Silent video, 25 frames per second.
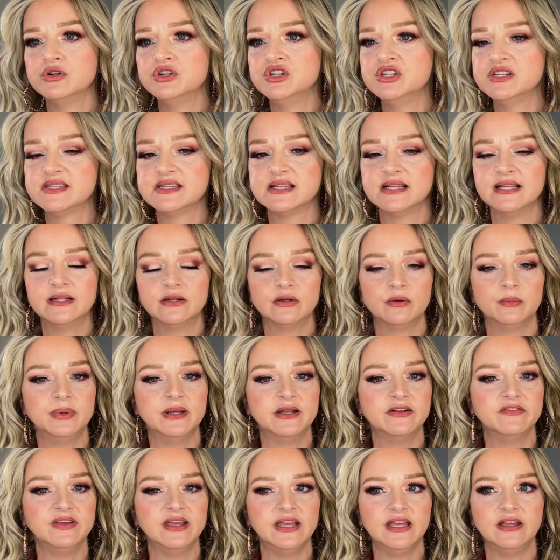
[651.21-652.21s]
Just a little bit
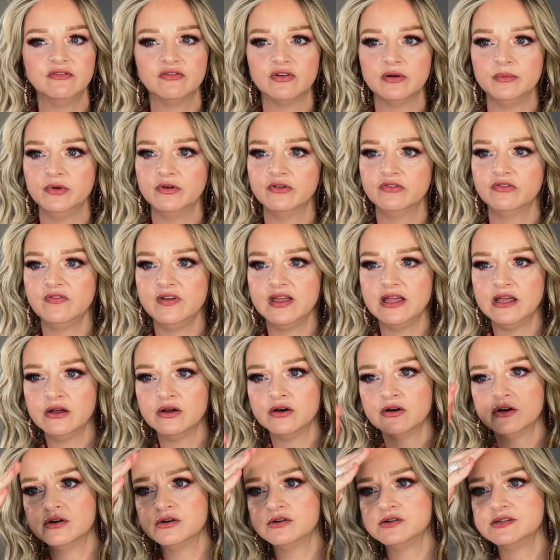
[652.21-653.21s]
of heat from your
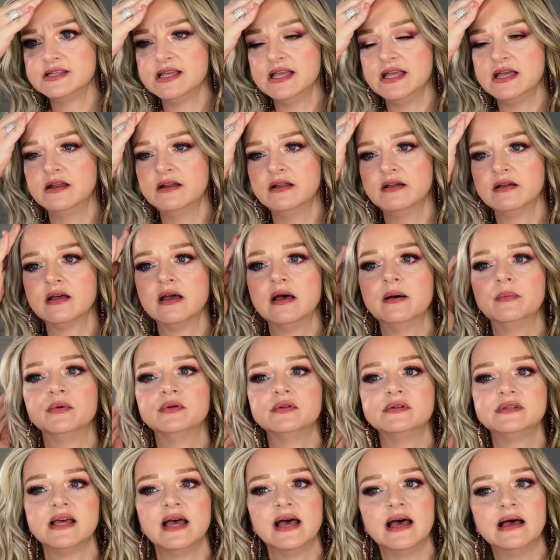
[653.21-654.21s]
fingers and a couple
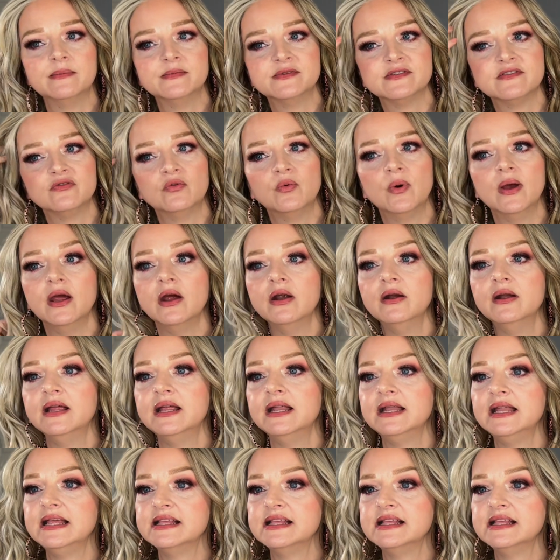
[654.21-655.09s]
of times of wearing it,